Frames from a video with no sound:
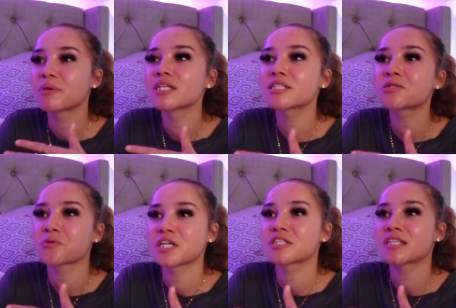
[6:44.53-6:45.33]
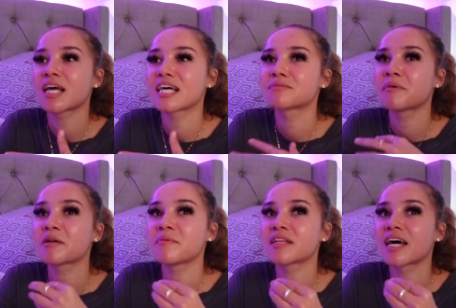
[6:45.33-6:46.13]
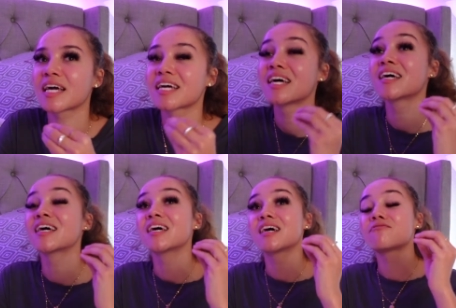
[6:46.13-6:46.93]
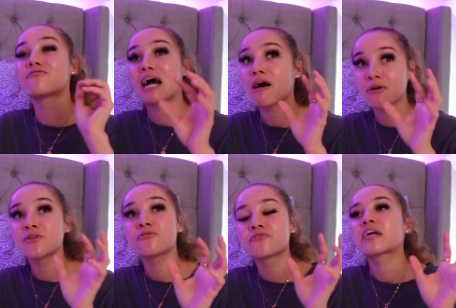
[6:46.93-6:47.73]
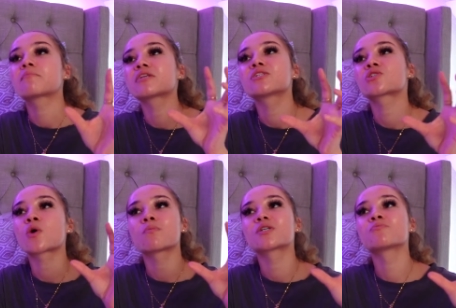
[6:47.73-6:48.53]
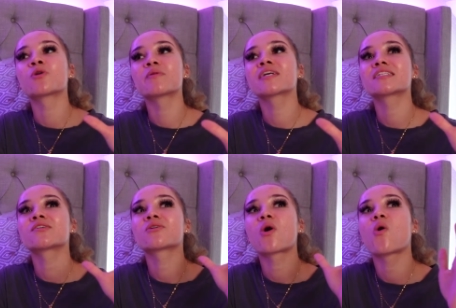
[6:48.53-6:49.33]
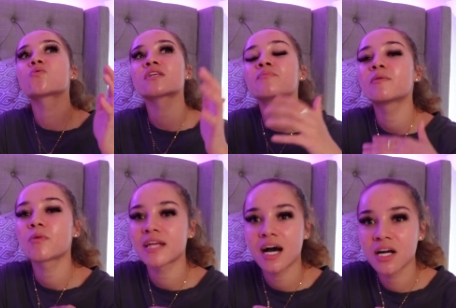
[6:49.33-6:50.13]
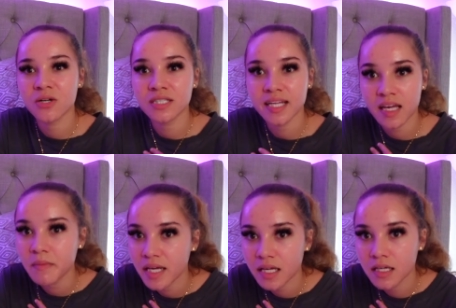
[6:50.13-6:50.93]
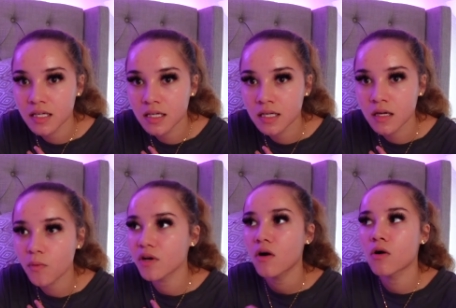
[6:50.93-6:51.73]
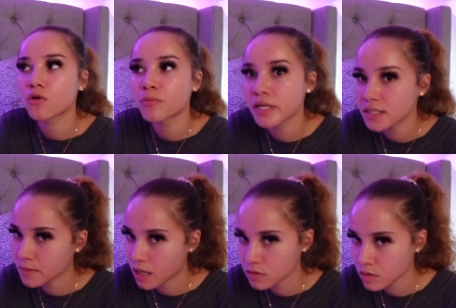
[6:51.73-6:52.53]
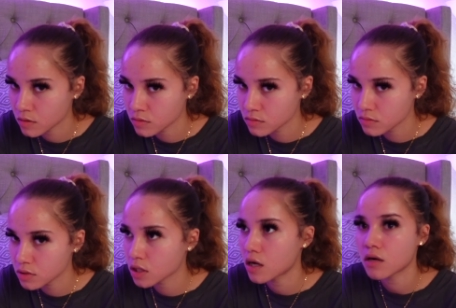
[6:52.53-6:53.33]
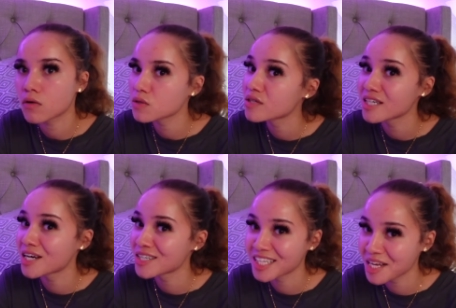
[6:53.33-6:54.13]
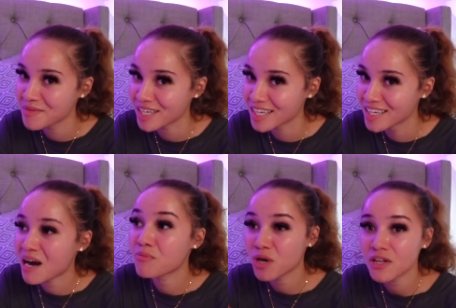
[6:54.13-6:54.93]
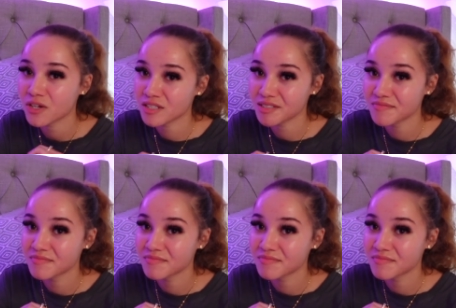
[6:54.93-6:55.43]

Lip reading: But this situation has made me like value family so much more, because they're the only people that understand me. We all grew up in the same household. So y'all the only ones that understand me. My brothers.